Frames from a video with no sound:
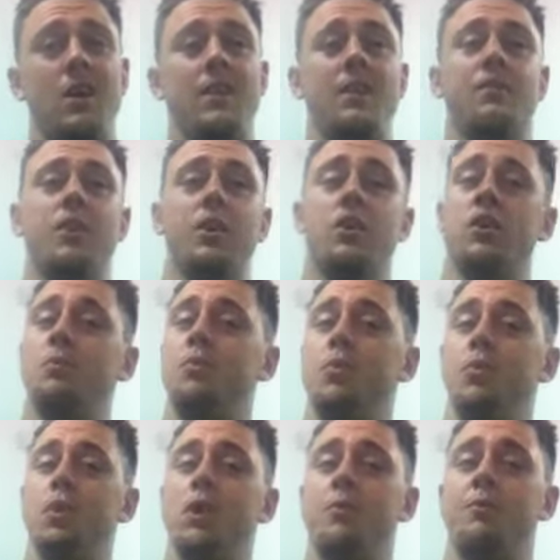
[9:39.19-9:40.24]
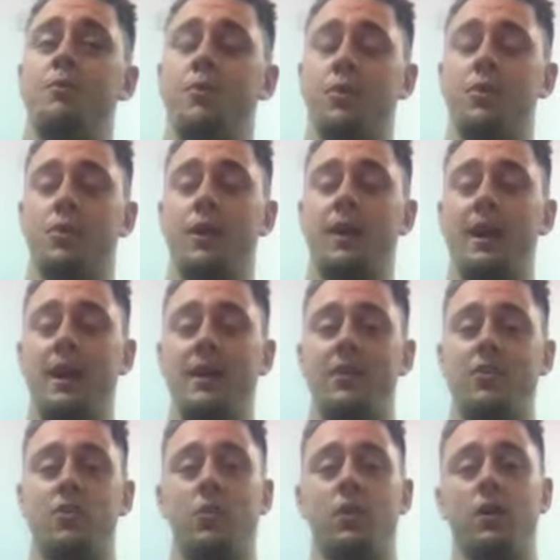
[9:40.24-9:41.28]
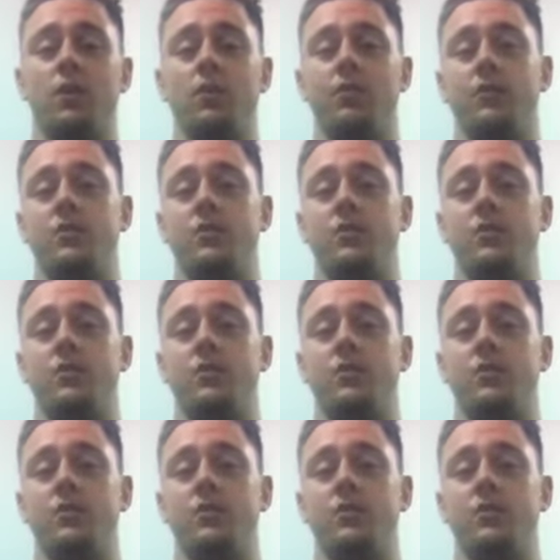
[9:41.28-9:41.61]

They've only got the pool open for between 8 and 12,